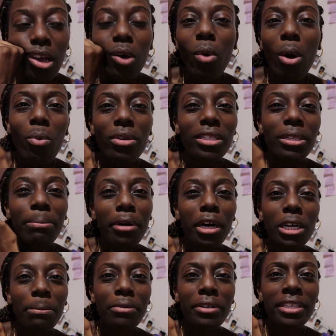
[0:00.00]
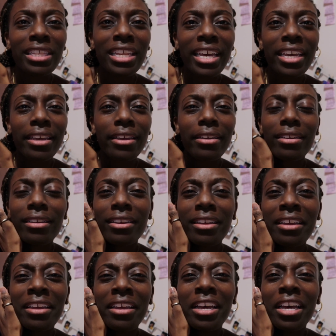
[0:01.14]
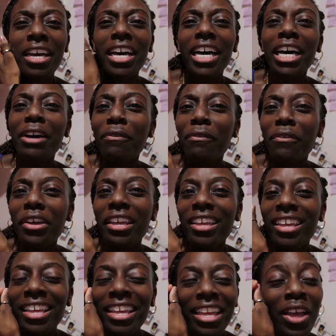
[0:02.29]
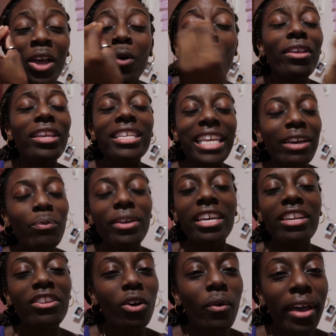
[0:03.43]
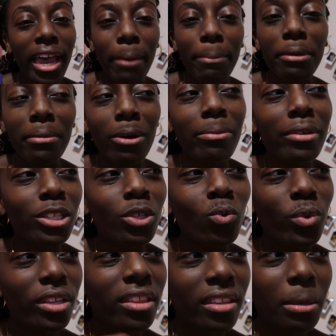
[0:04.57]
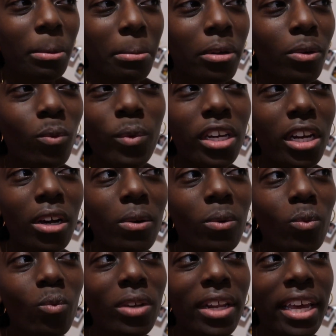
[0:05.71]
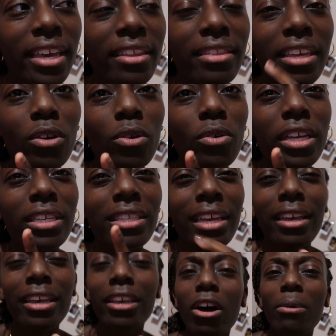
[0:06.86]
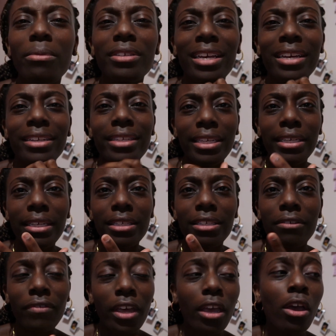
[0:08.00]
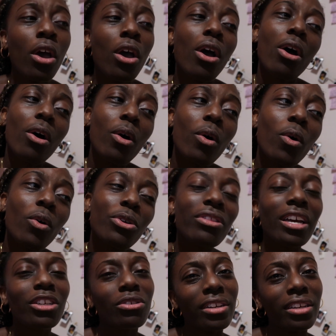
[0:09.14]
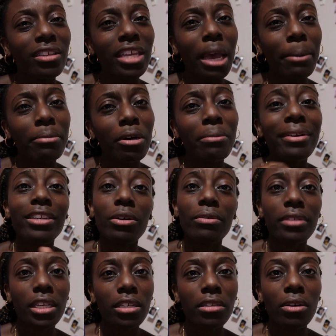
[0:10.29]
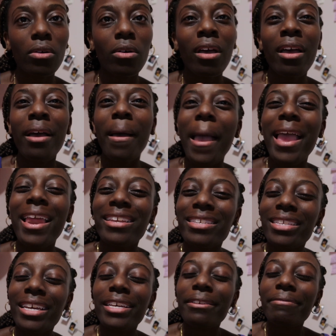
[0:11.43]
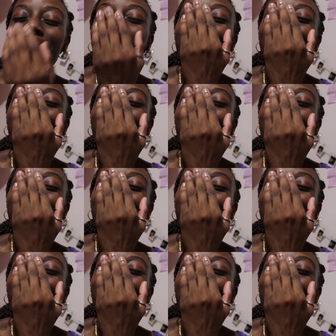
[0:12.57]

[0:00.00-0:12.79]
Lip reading: what was the purpose, like, of, it's like we get no happy moments with them. We don't. Like, it's like almost like a tease of like, oh, you thought you were gonna get this happy moment? Don't think so. And it's like,